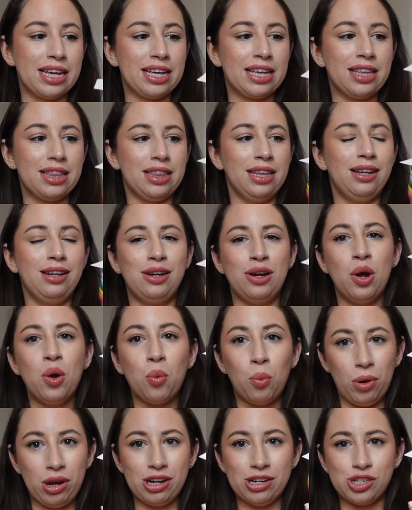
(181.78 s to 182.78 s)
like
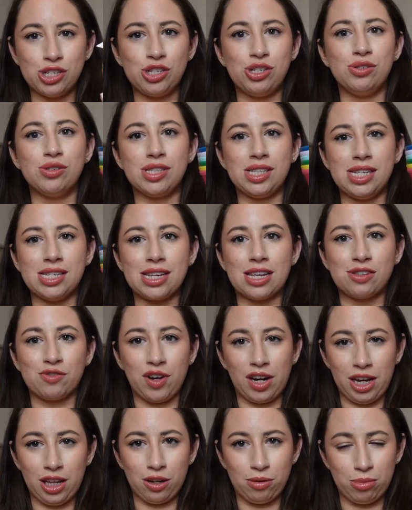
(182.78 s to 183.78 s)
we could just use these as
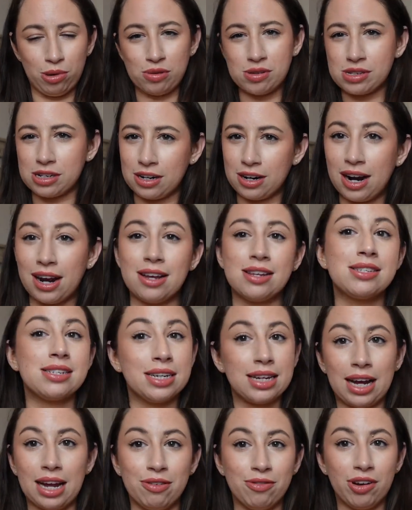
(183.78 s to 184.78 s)
regular bowls in our house.
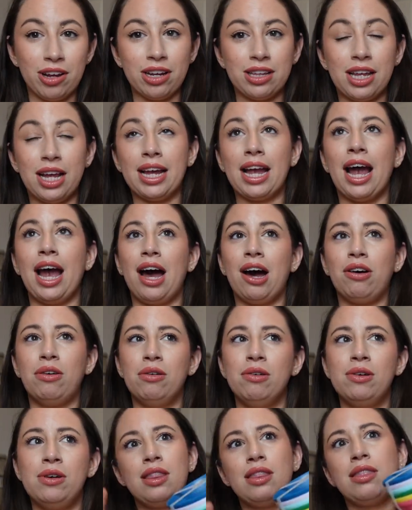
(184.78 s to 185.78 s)
Like I really like
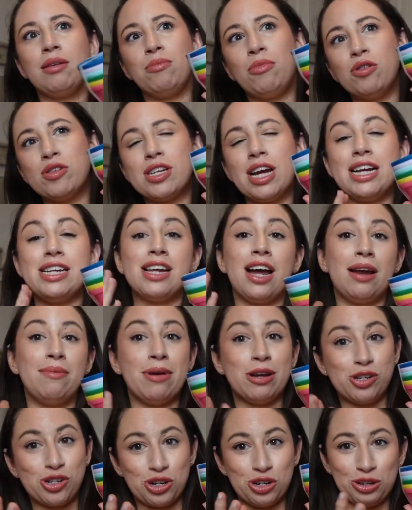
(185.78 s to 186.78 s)
how the
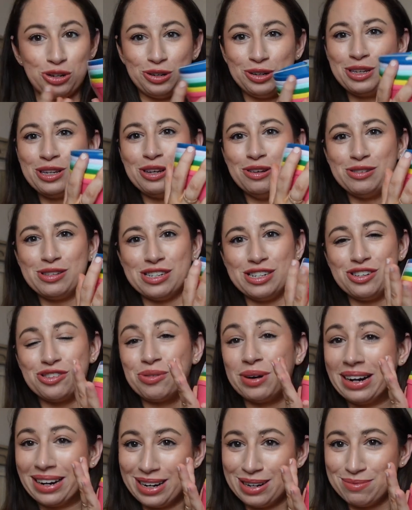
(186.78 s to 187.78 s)
multi-dimensional usage
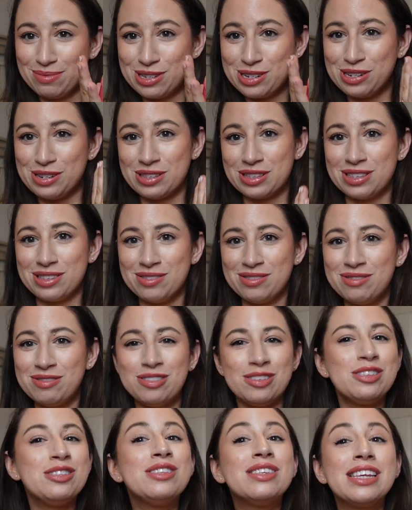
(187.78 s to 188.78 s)
when it comes to
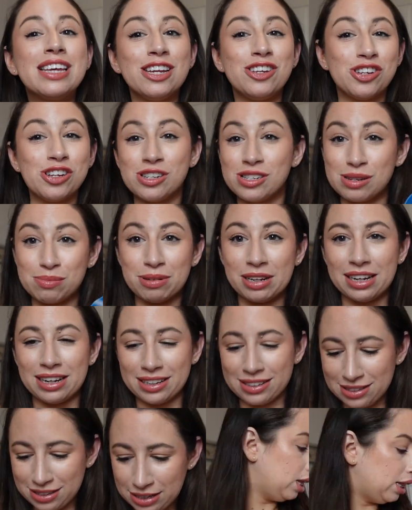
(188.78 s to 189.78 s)
kitchen
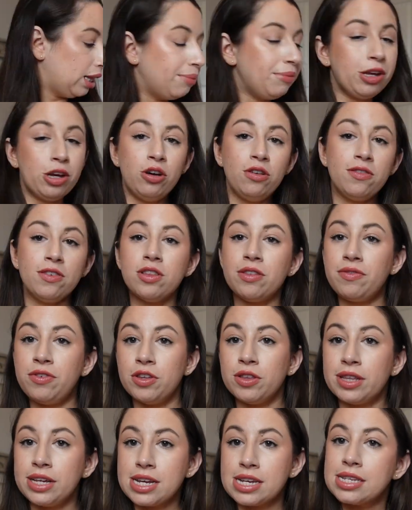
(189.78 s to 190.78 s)
supplies. Let me go over the
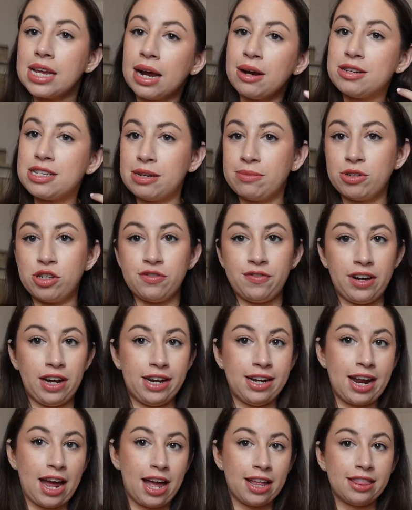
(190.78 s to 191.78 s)
few things I was able to
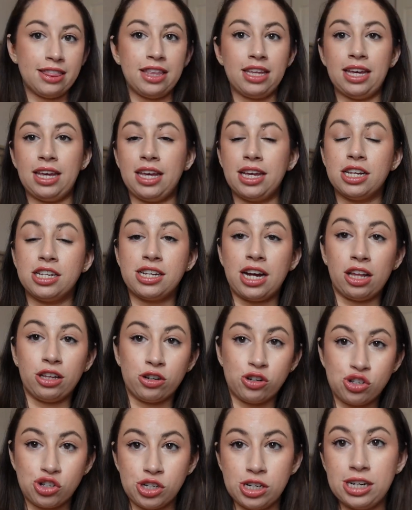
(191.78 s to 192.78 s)
find at the
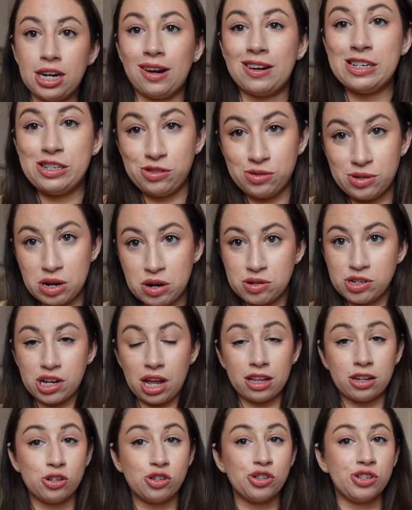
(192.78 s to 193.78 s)
Dollar Tree. Now I do know
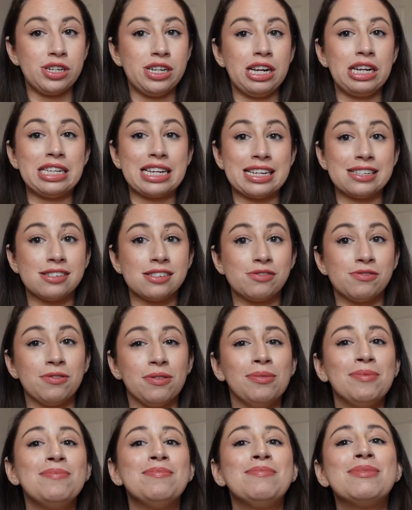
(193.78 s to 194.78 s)
Dollar Tree does
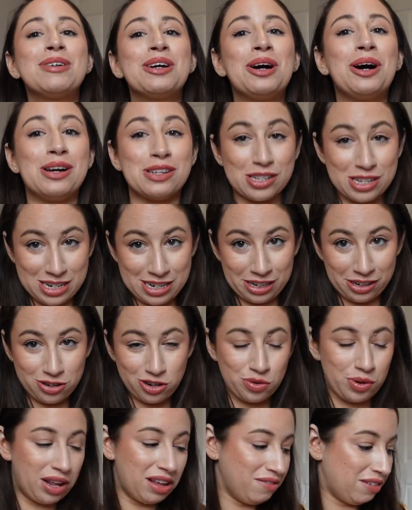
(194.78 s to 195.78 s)
cost
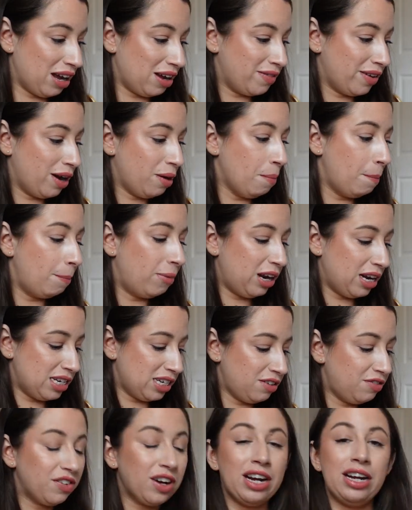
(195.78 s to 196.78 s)
$1.25 now, but I
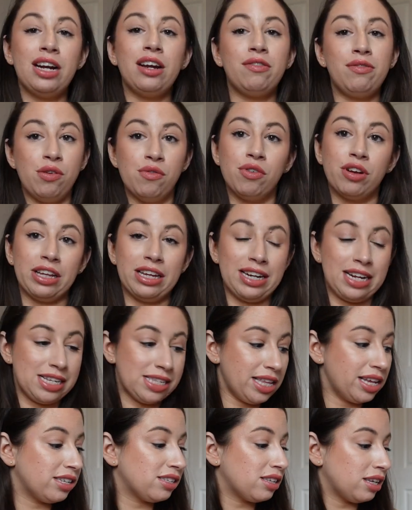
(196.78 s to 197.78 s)
did find a few really
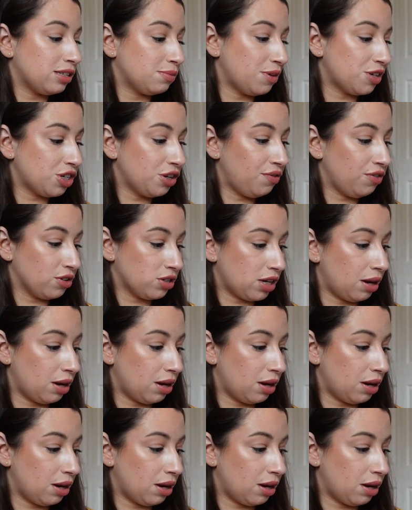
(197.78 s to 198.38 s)
nice things, especially for